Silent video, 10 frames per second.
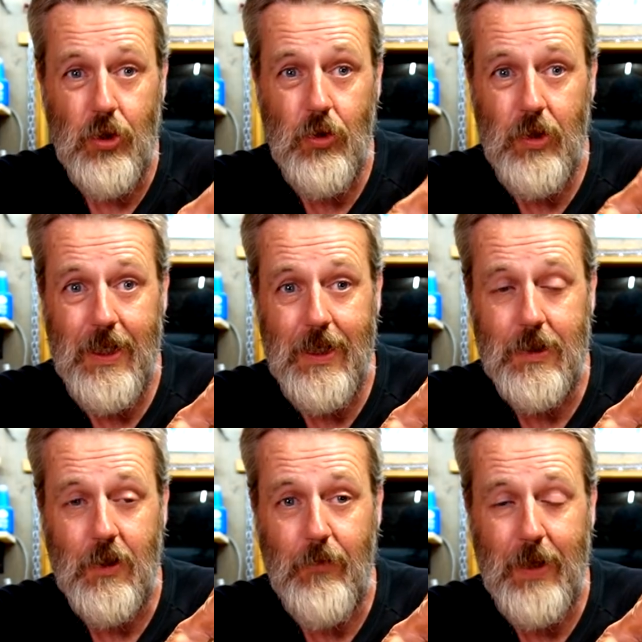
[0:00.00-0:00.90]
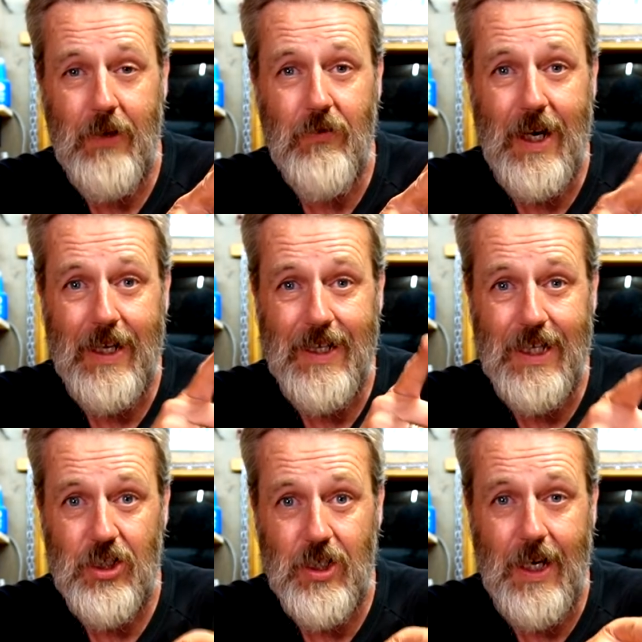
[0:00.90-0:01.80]
years I've been running
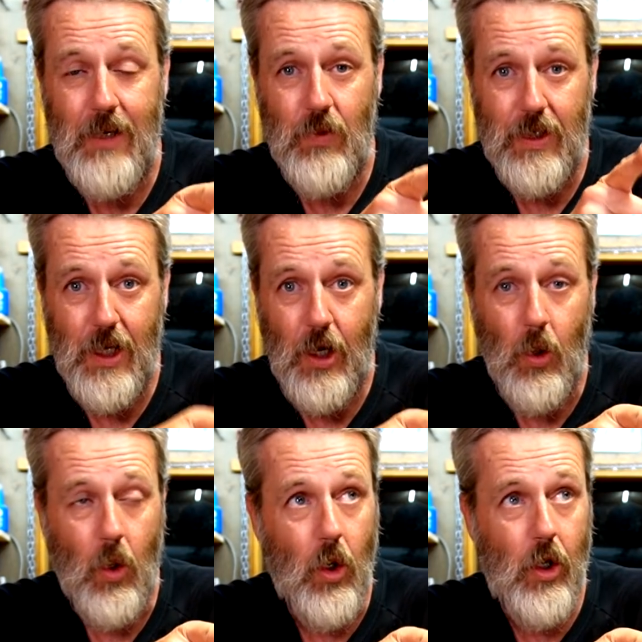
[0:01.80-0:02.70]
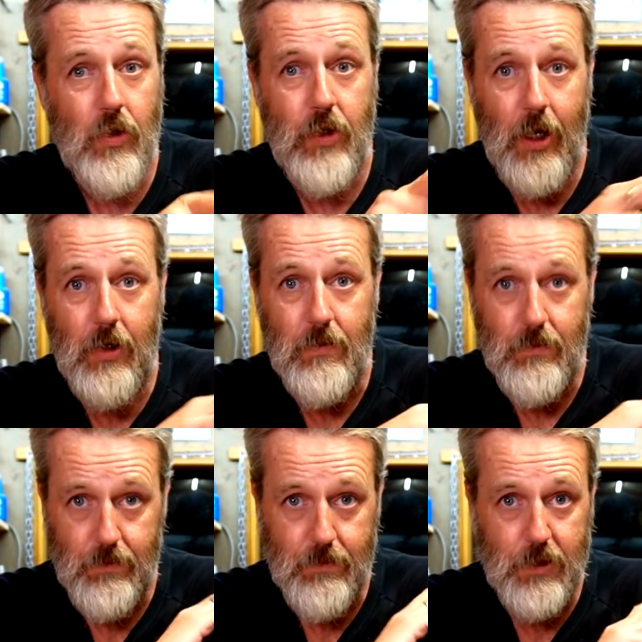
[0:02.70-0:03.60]
that chain with no oil, no
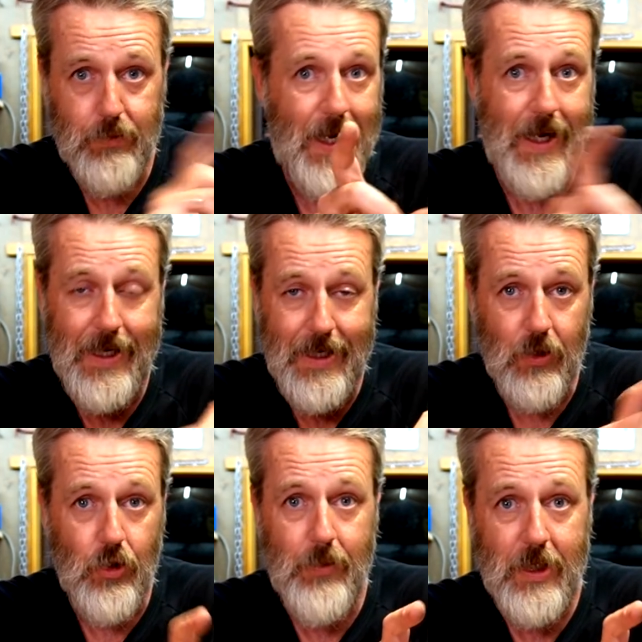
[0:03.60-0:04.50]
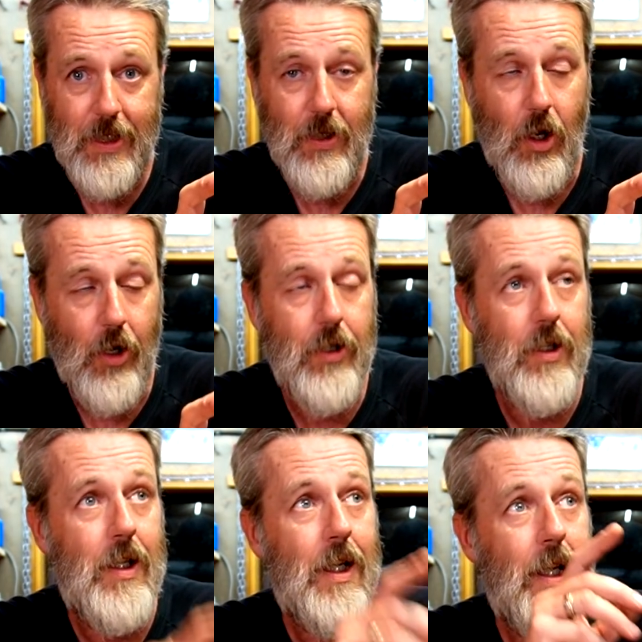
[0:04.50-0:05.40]
spraying any lubricant on it.
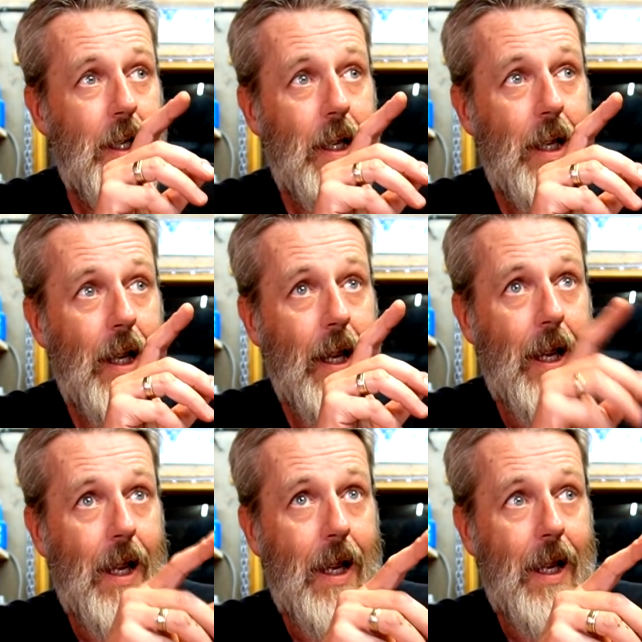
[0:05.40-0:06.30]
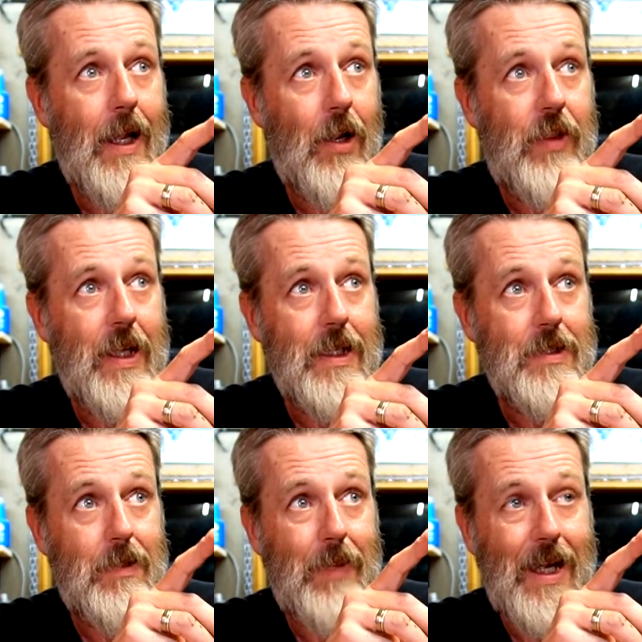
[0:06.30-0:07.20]
And I think
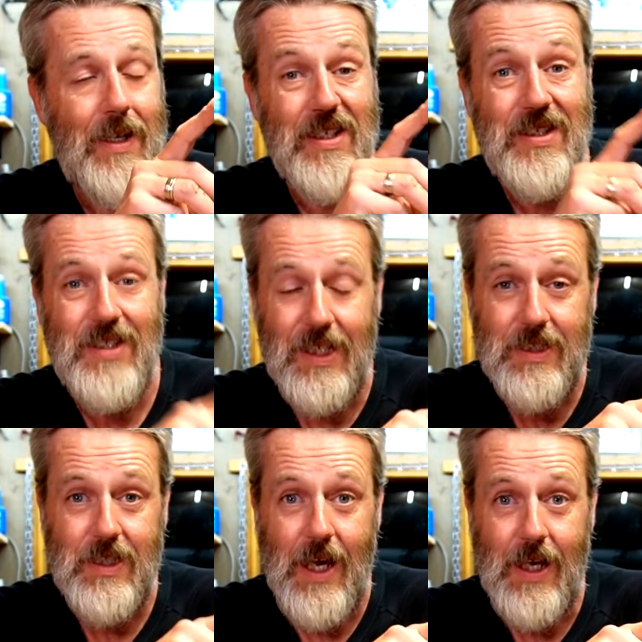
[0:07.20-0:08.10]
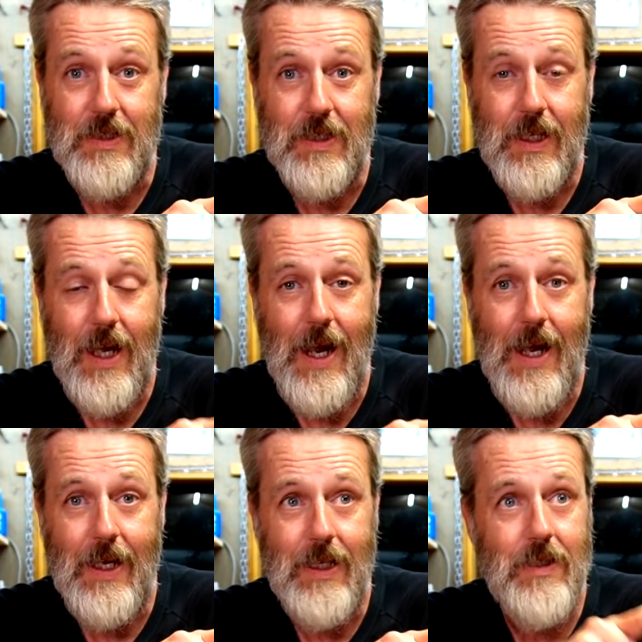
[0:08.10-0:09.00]
it's about 6,000
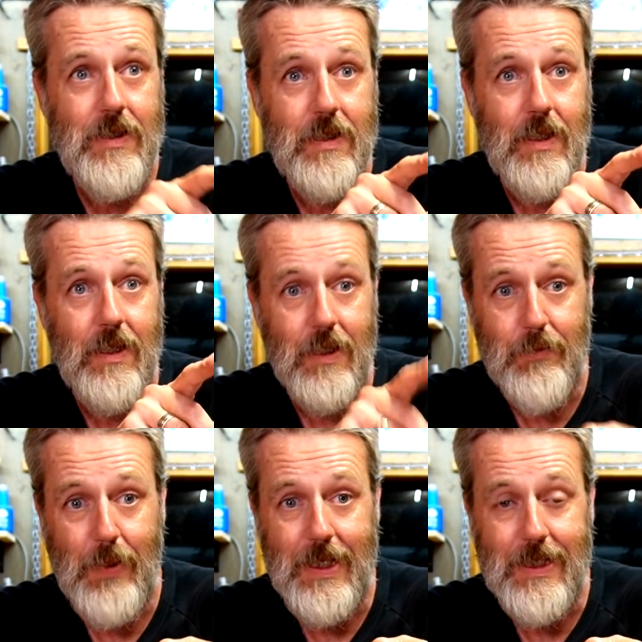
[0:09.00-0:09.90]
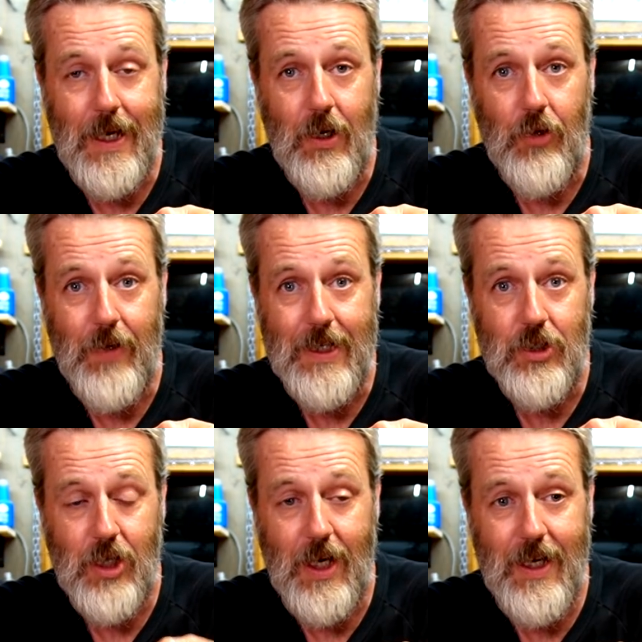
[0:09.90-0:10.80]
Ks that's been done on that
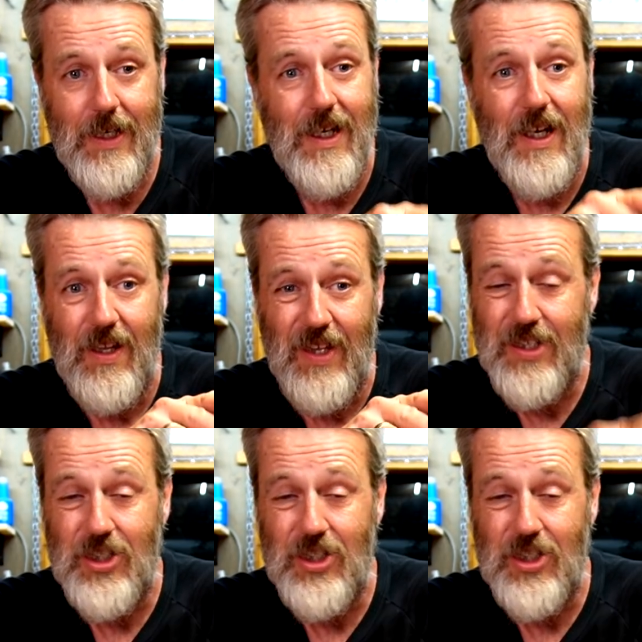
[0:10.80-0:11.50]
chain. That